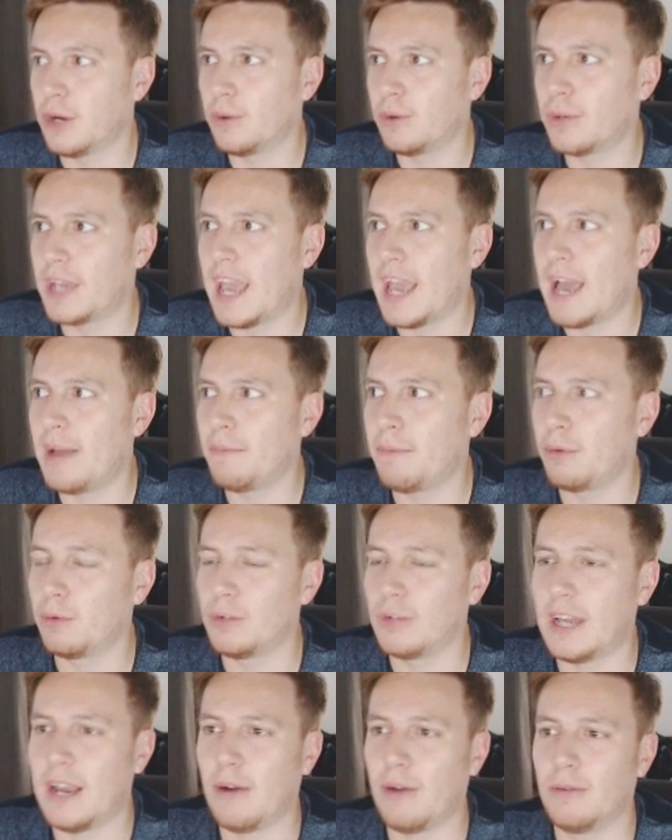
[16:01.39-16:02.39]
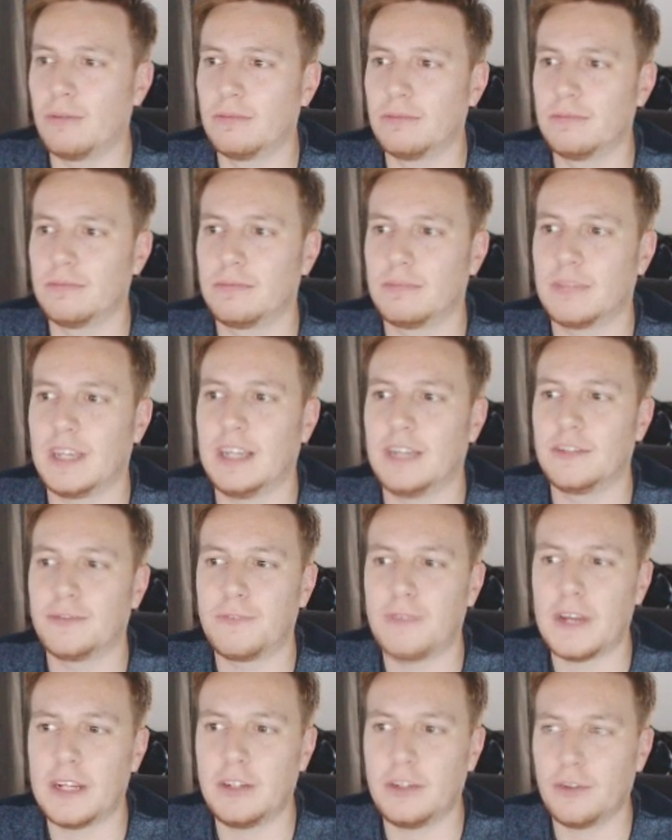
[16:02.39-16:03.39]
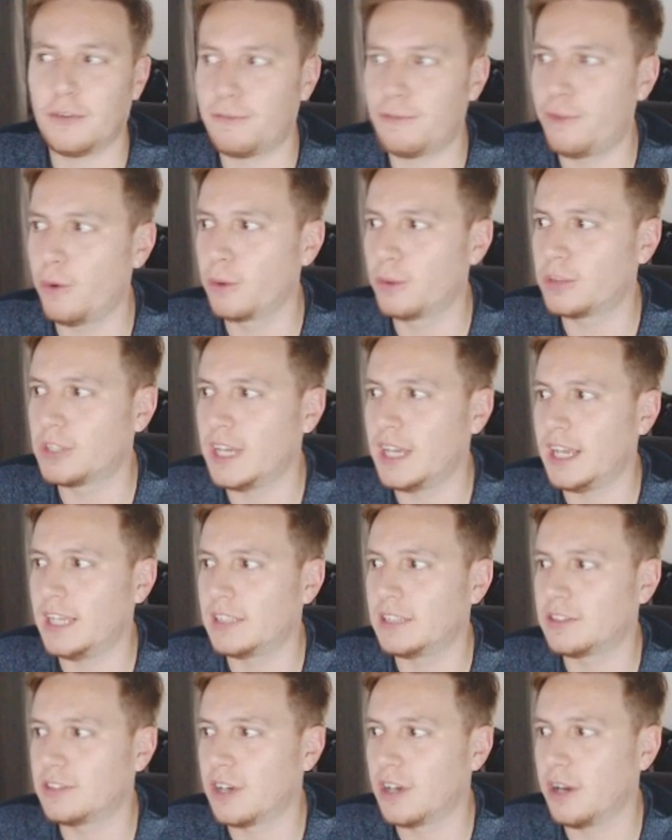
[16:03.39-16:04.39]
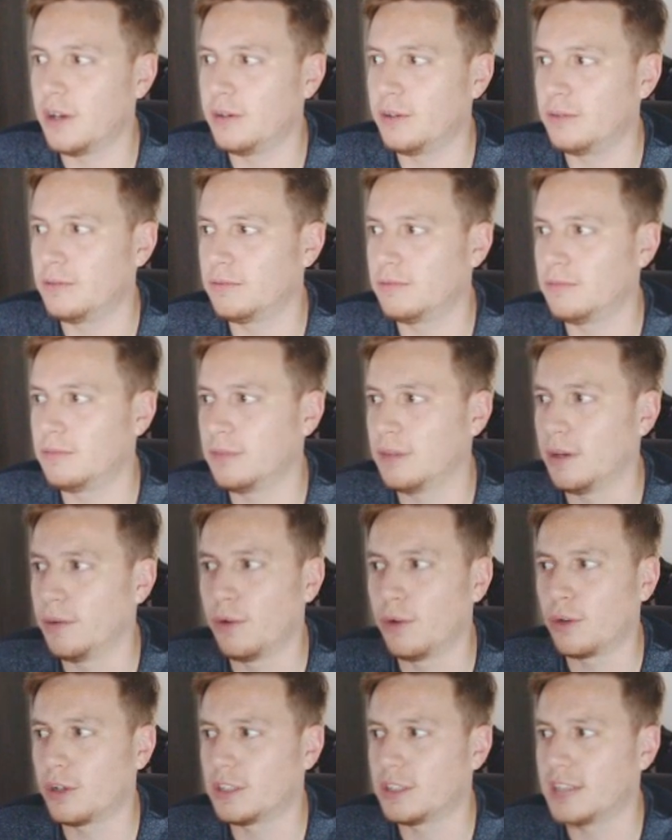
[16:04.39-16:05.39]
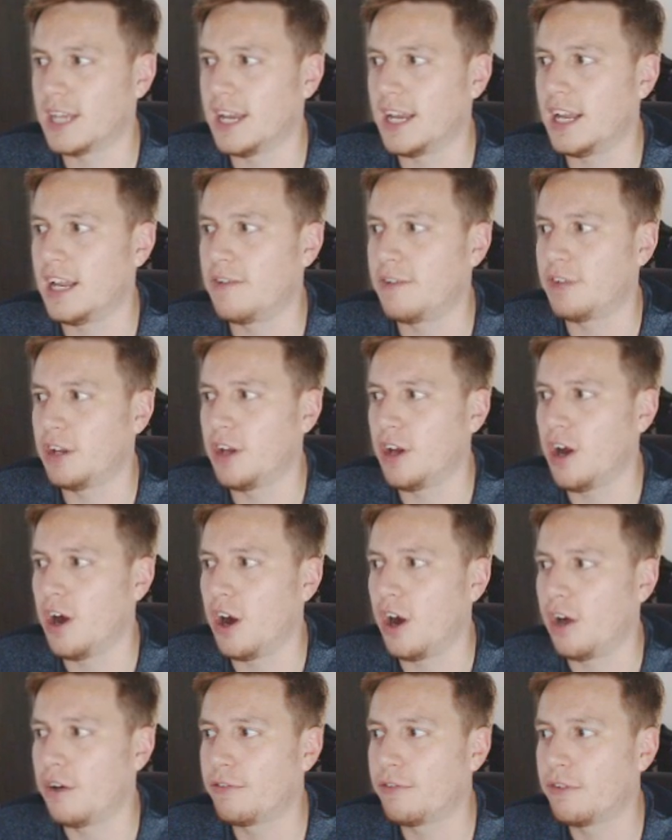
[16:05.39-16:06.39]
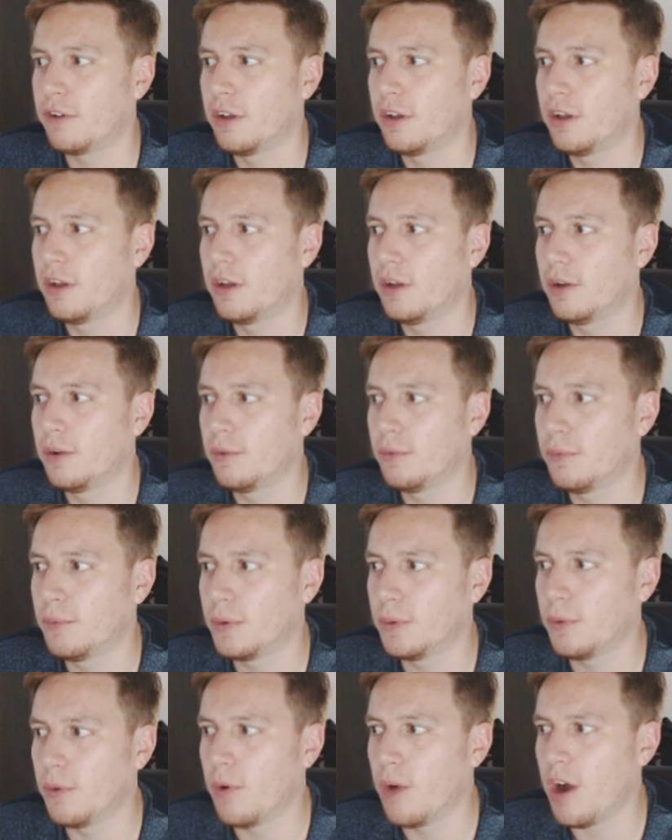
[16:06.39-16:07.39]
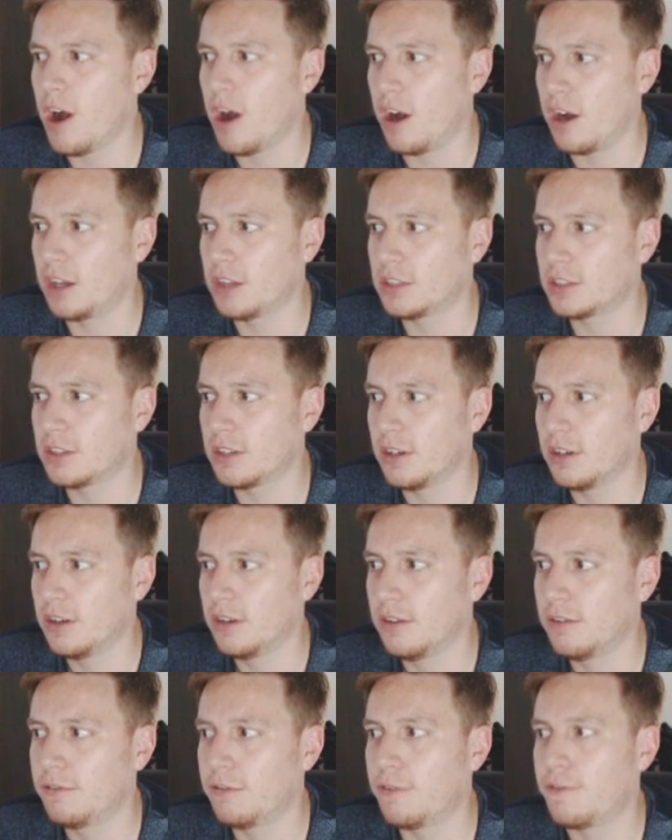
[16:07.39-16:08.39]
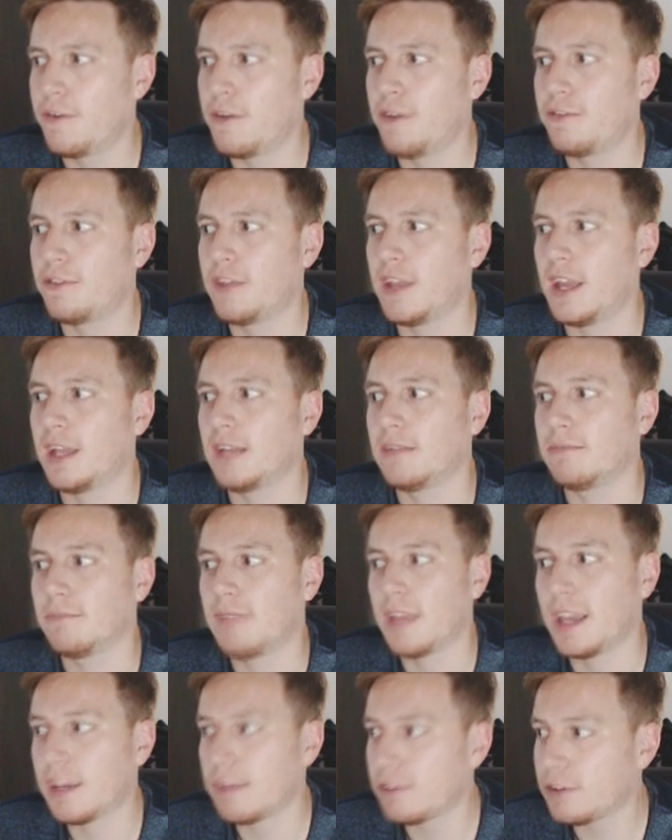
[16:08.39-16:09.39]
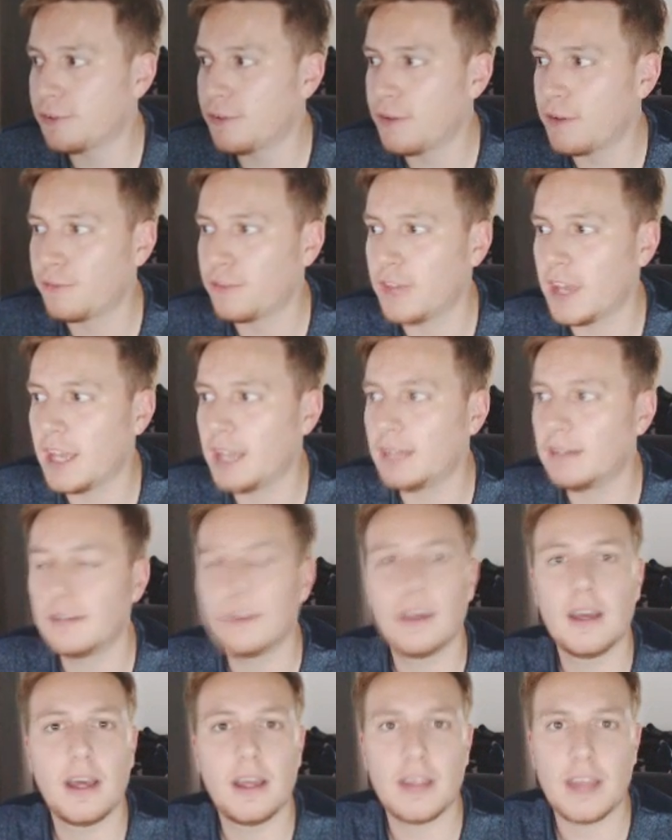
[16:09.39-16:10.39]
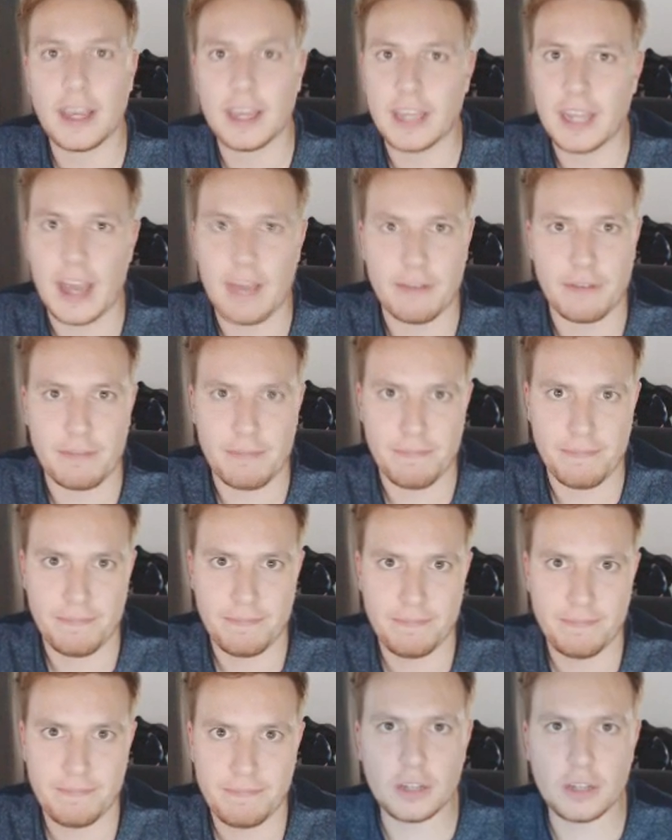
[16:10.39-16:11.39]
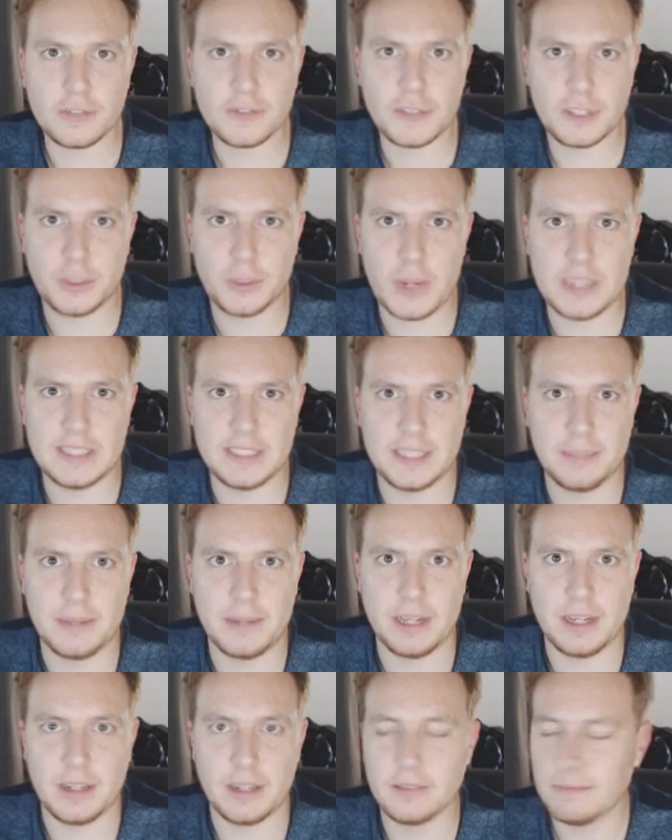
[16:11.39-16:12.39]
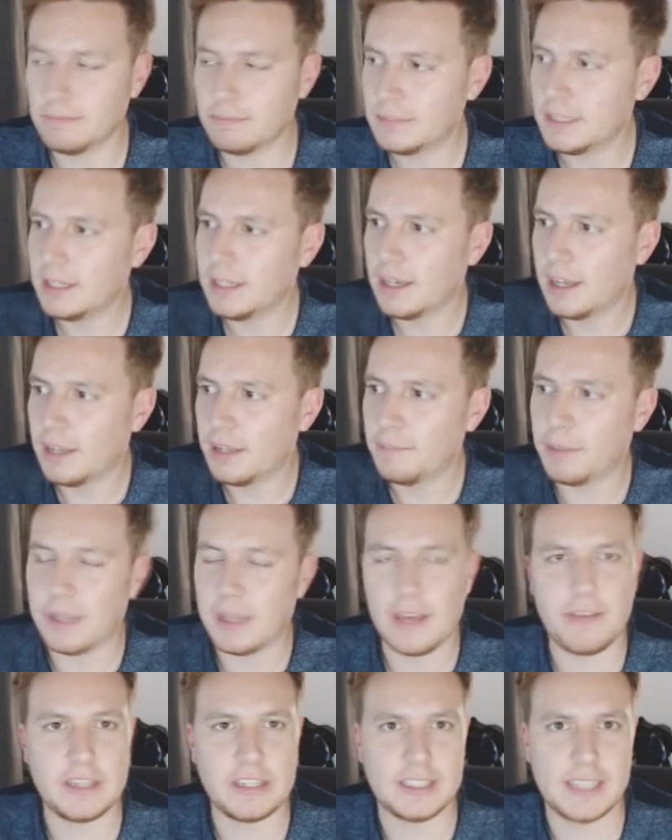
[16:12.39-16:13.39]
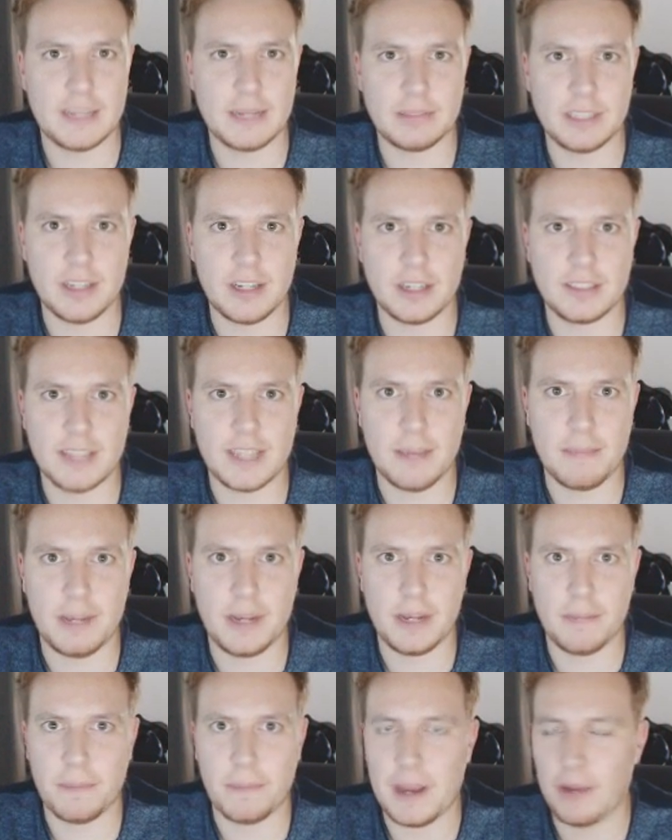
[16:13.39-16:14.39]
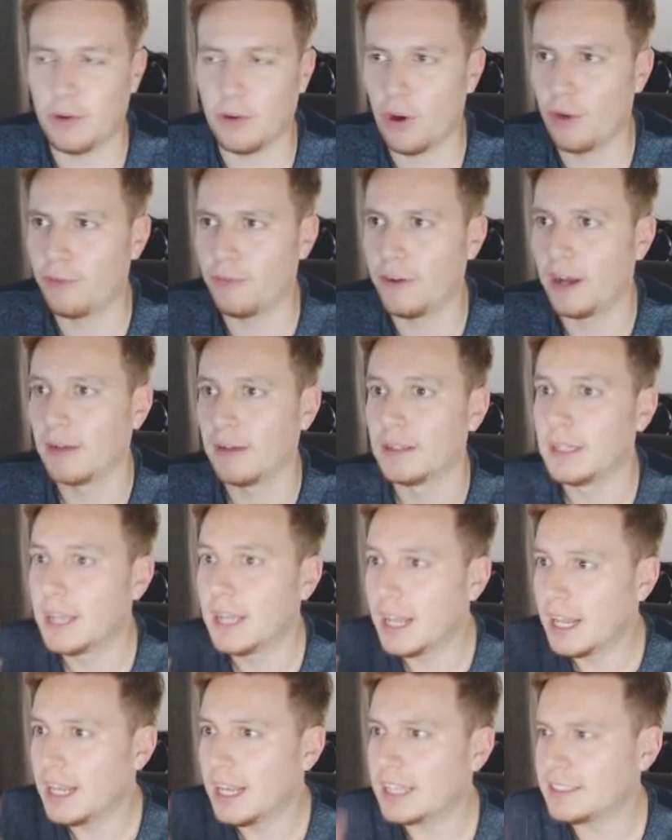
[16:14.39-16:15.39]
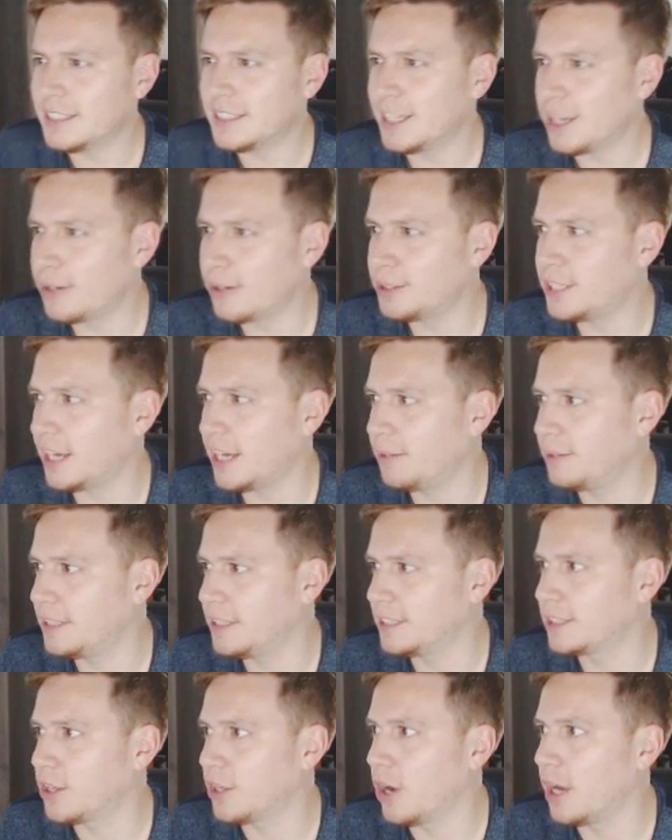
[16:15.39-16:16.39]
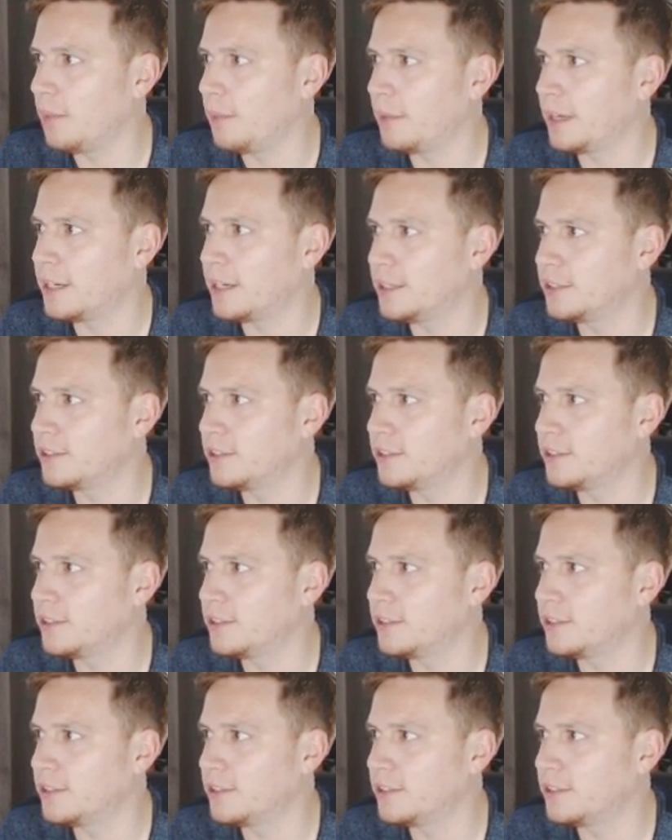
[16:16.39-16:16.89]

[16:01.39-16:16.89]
for Joel Campbell. Now, he's valued at 14, so I'm not going to take 11.5. We will ask for 15. They give us 15, they can have him. They asked for 20 million, but they've accepted our £10 million offer. Let's negotiate with this guy